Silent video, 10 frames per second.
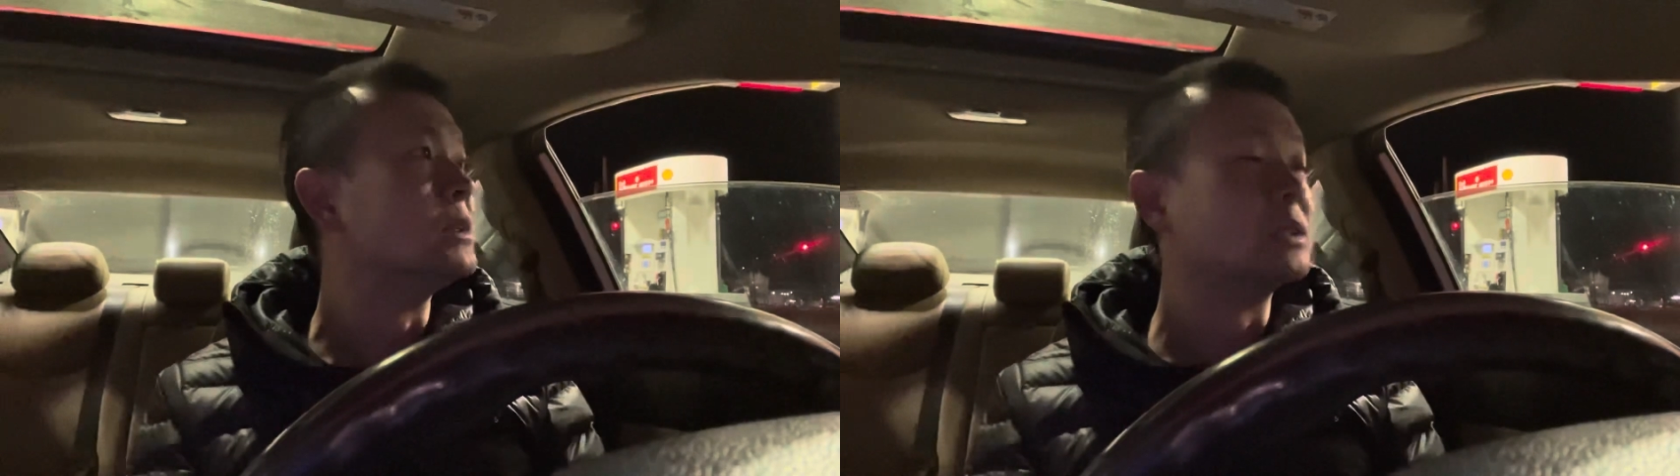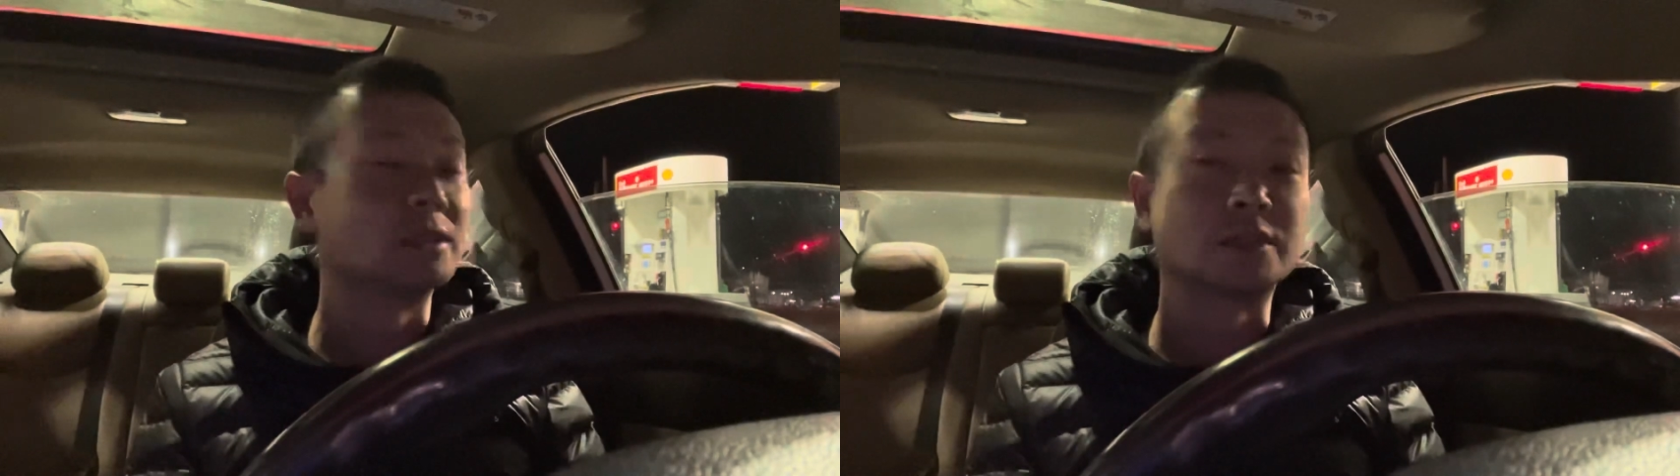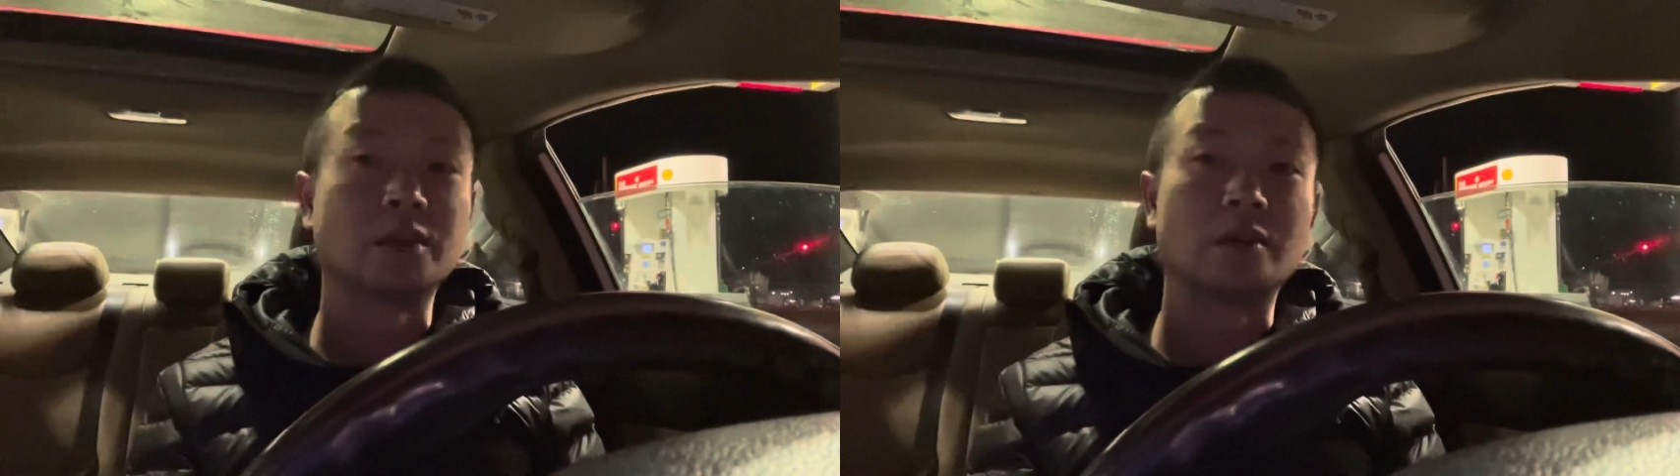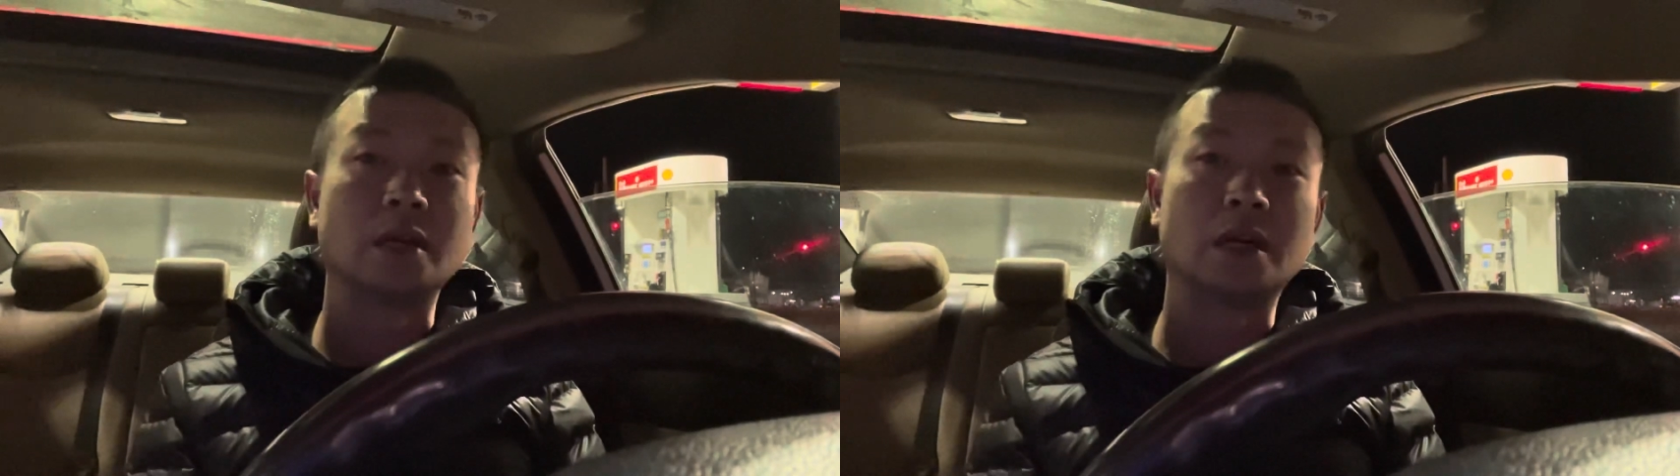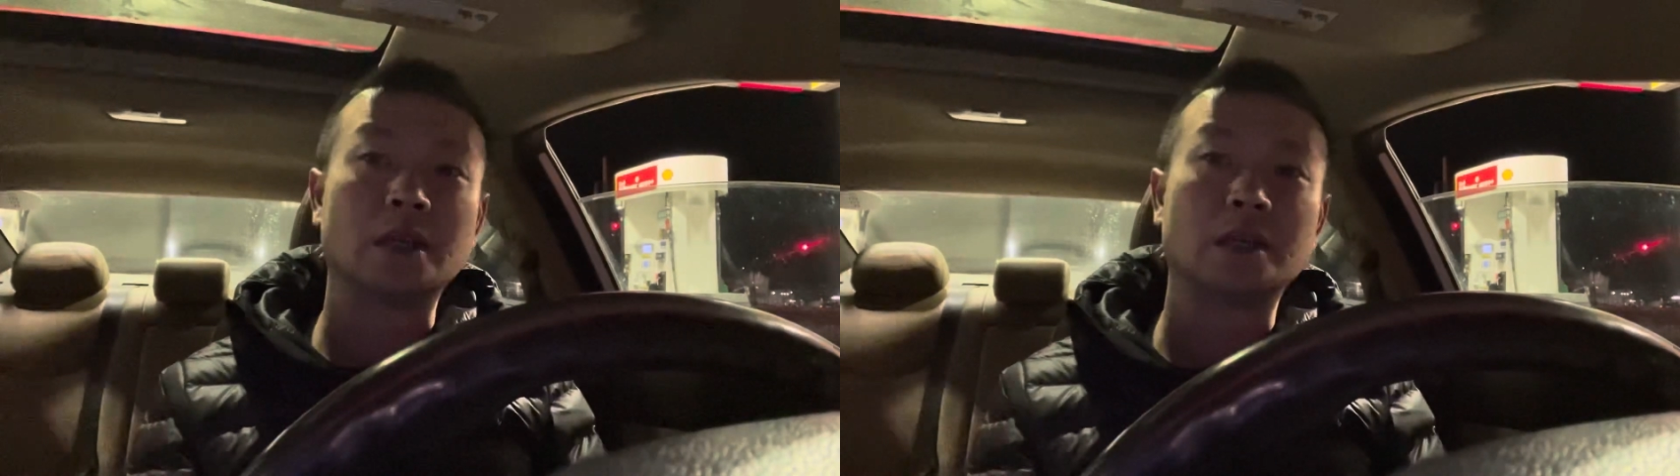So
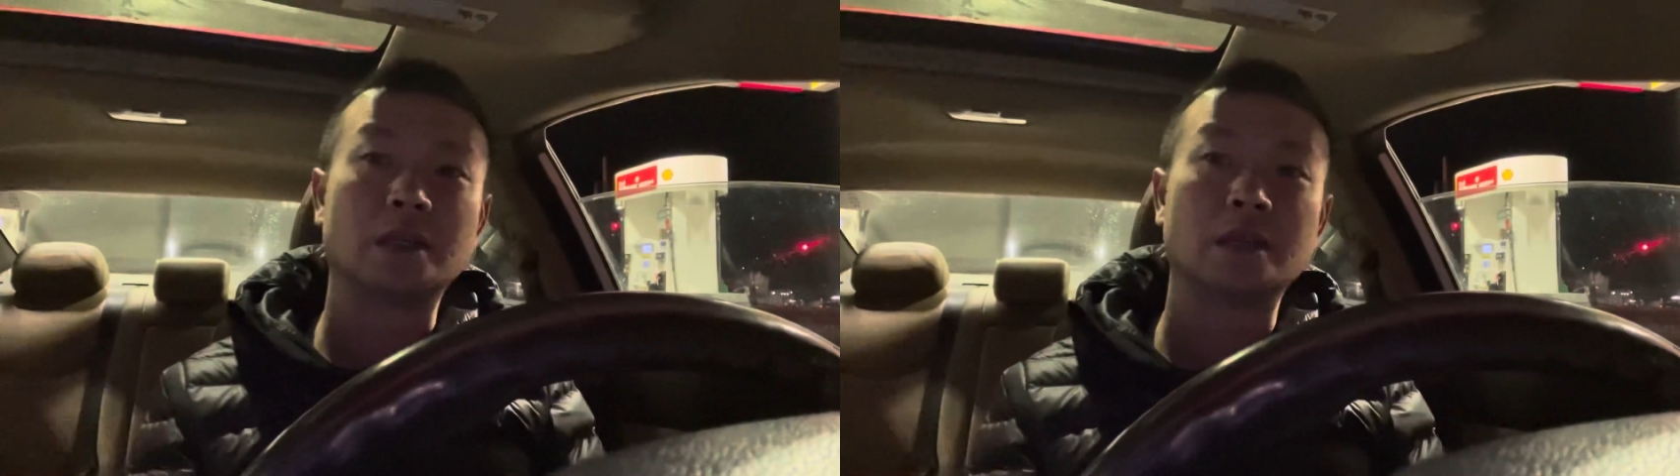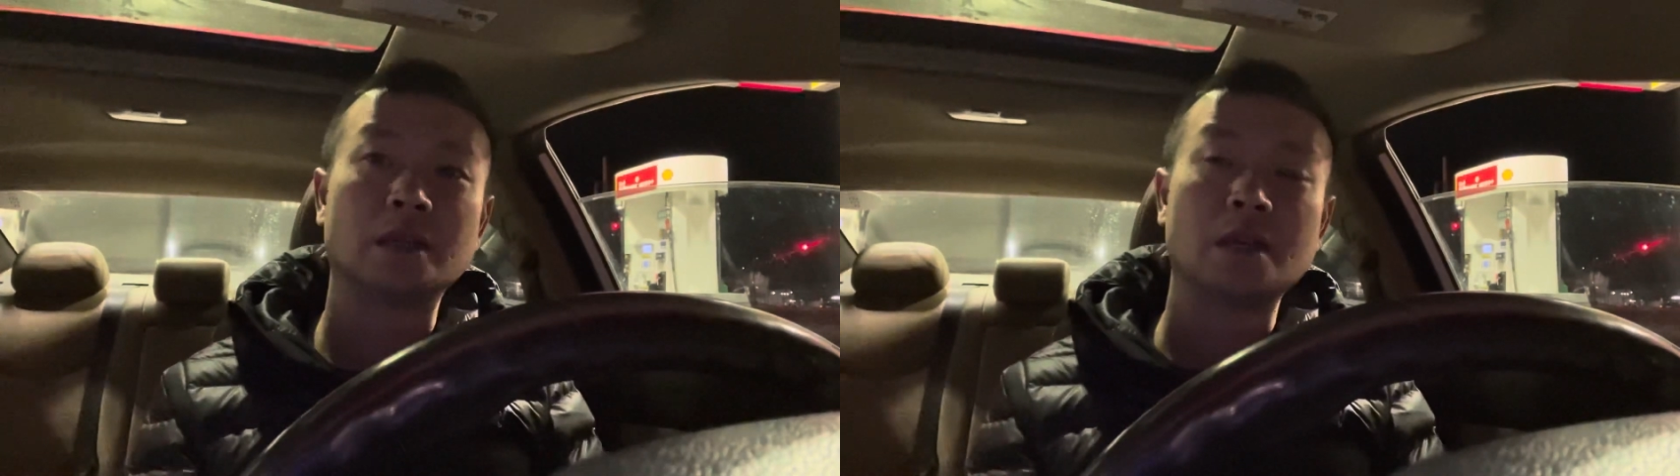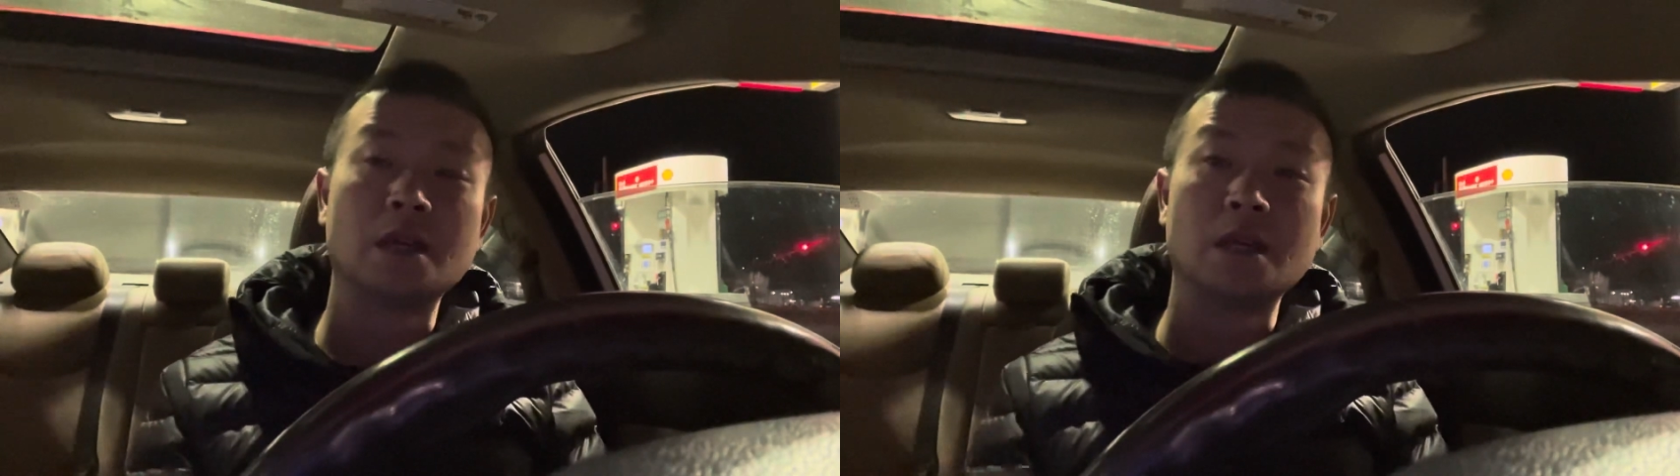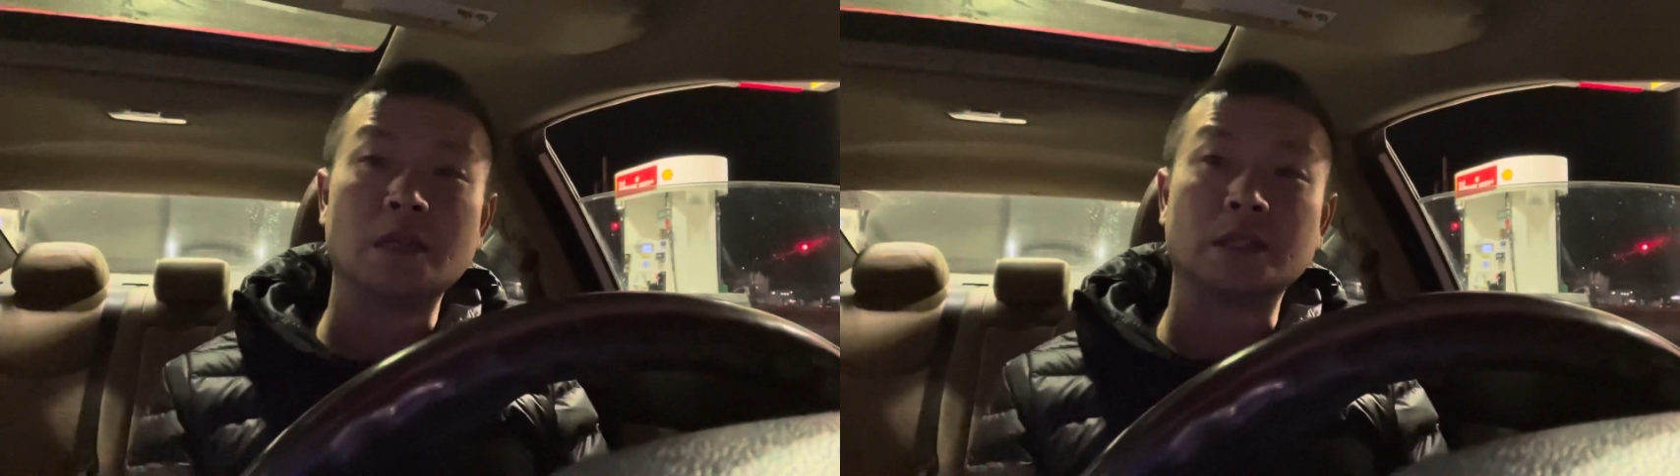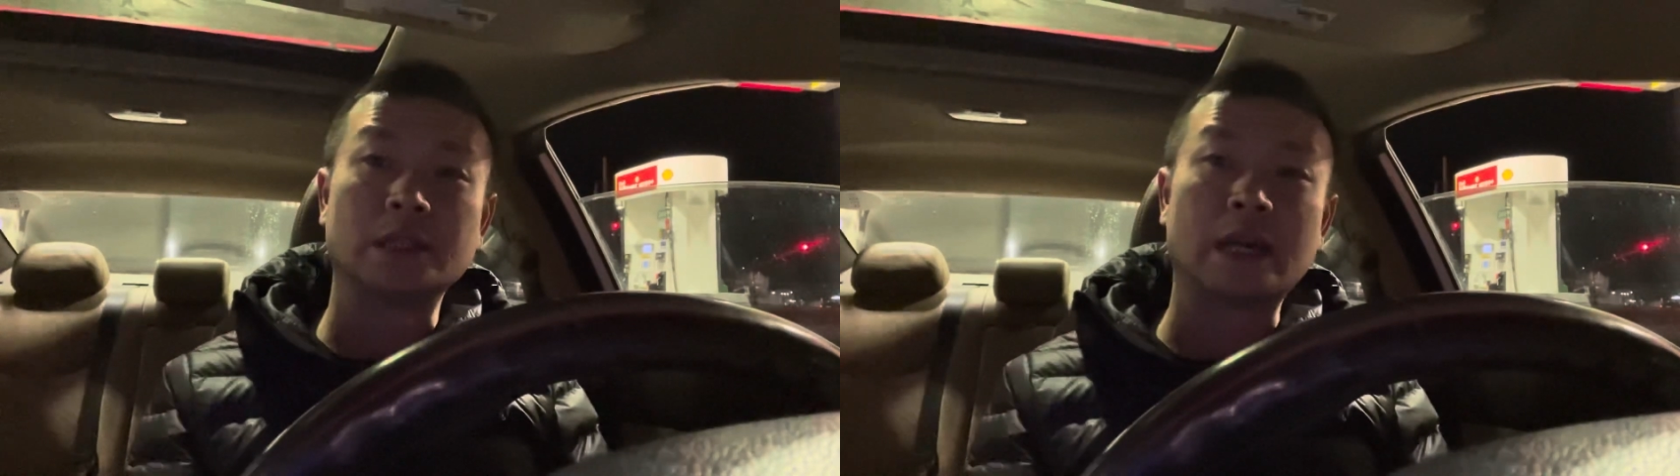uh,
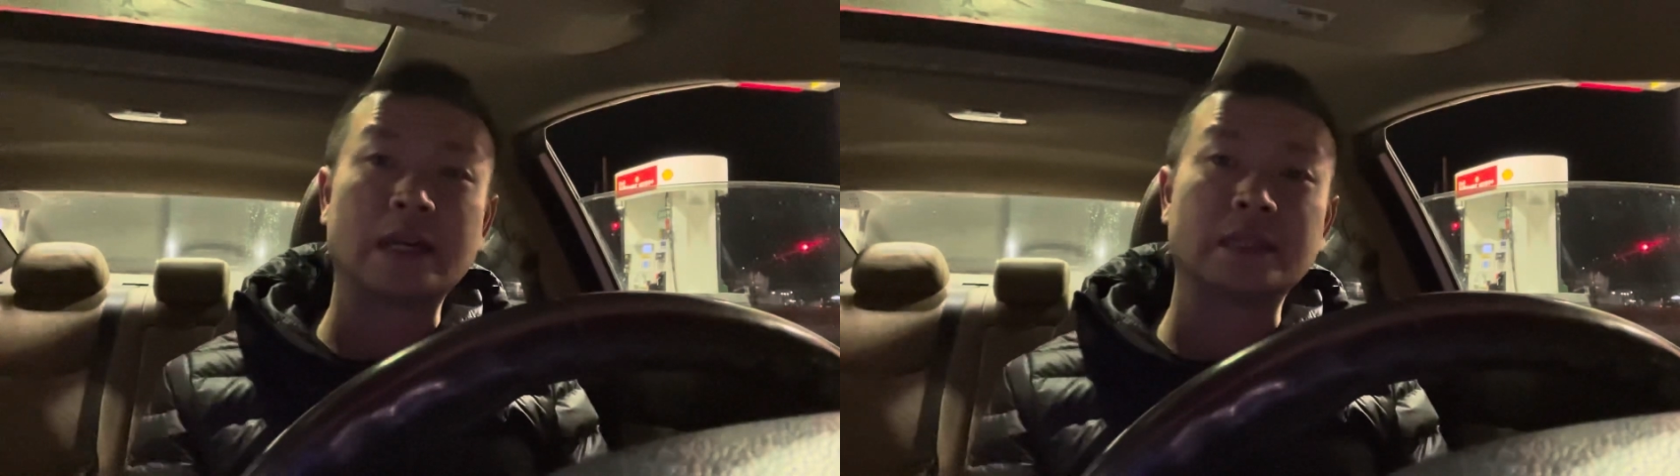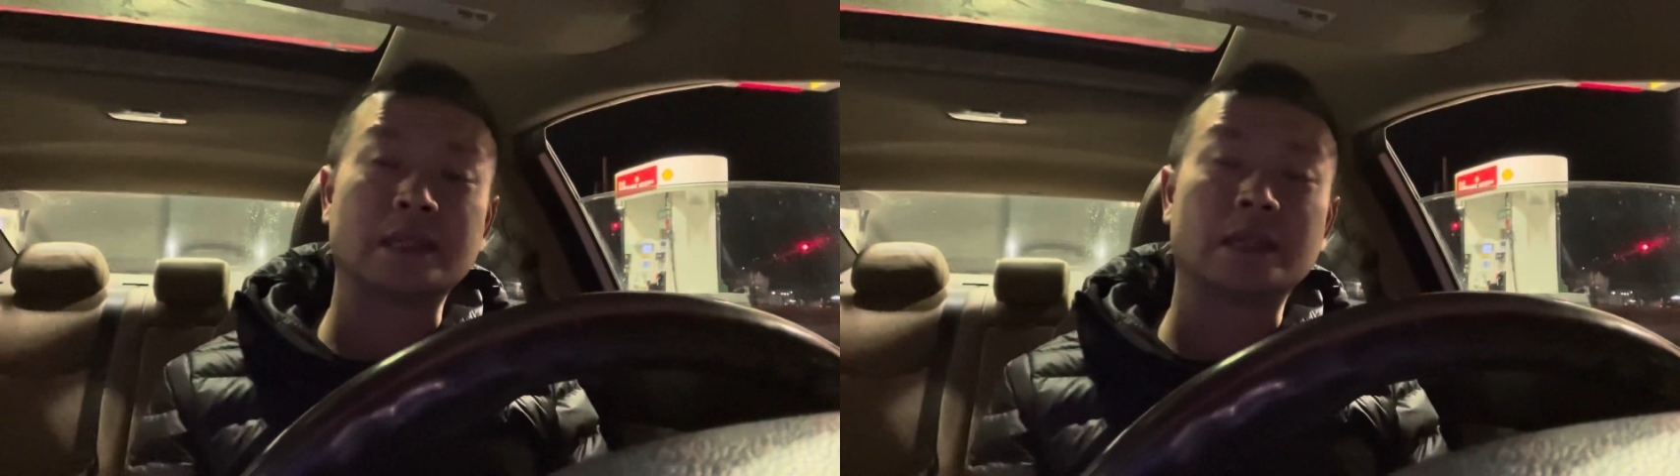tonight